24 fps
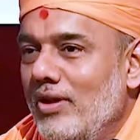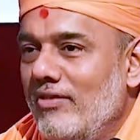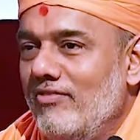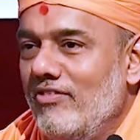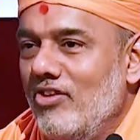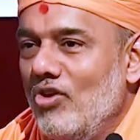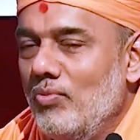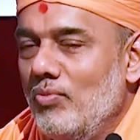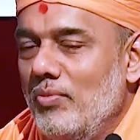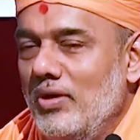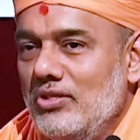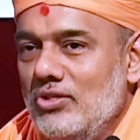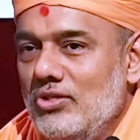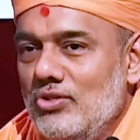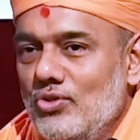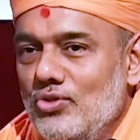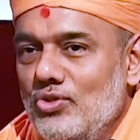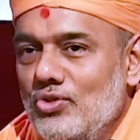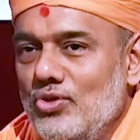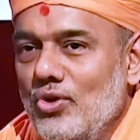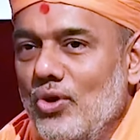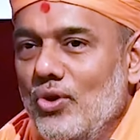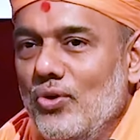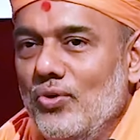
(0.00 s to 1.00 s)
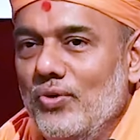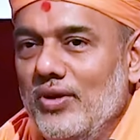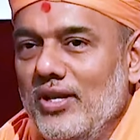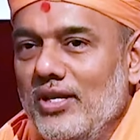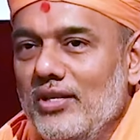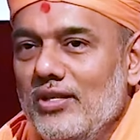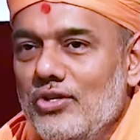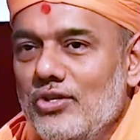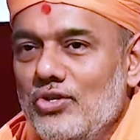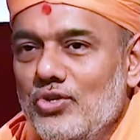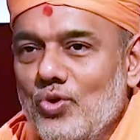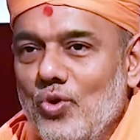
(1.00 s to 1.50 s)
where we have much to show
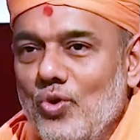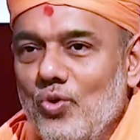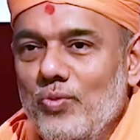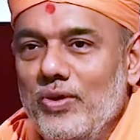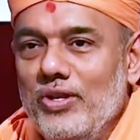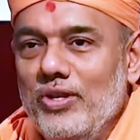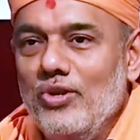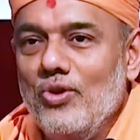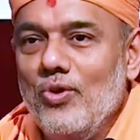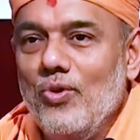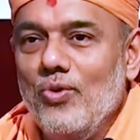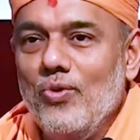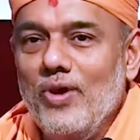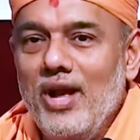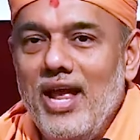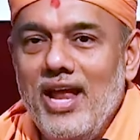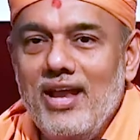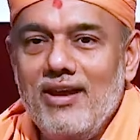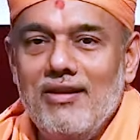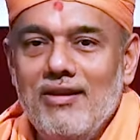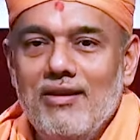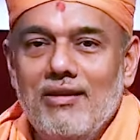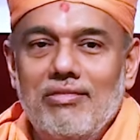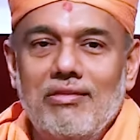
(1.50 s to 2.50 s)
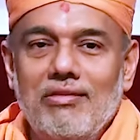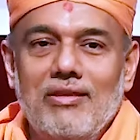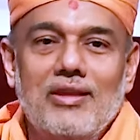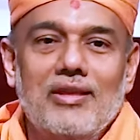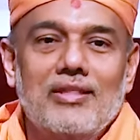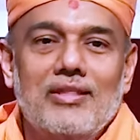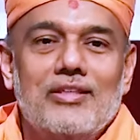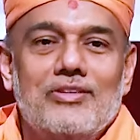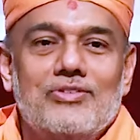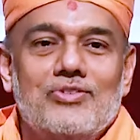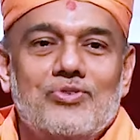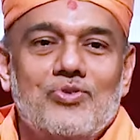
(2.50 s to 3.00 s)
in the show window and nothing
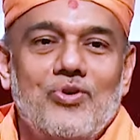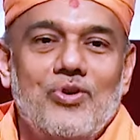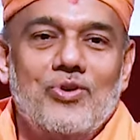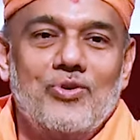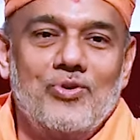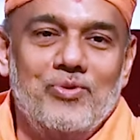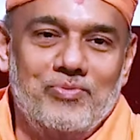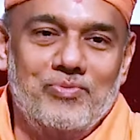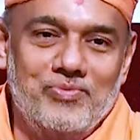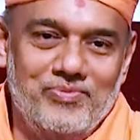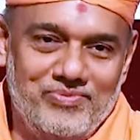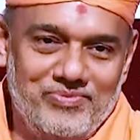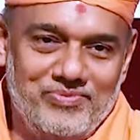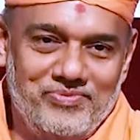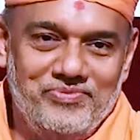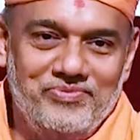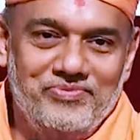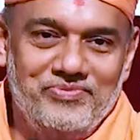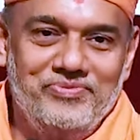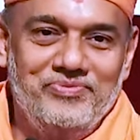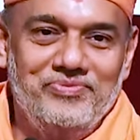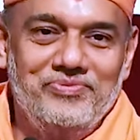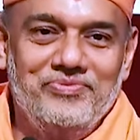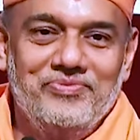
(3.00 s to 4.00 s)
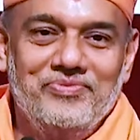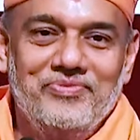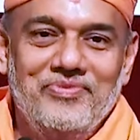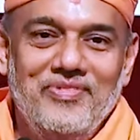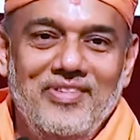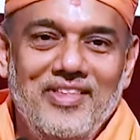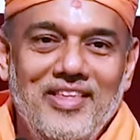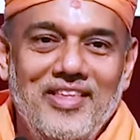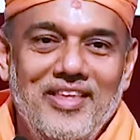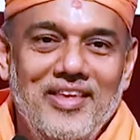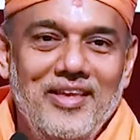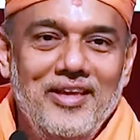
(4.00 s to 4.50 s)
in the stockroom.
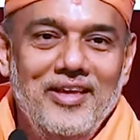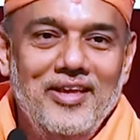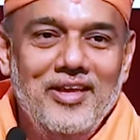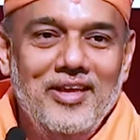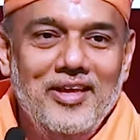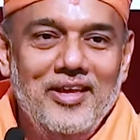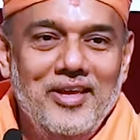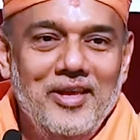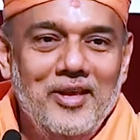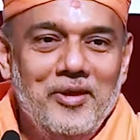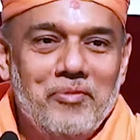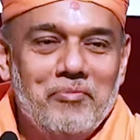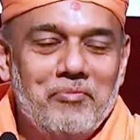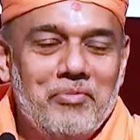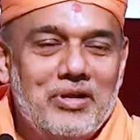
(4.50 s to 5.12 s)
room.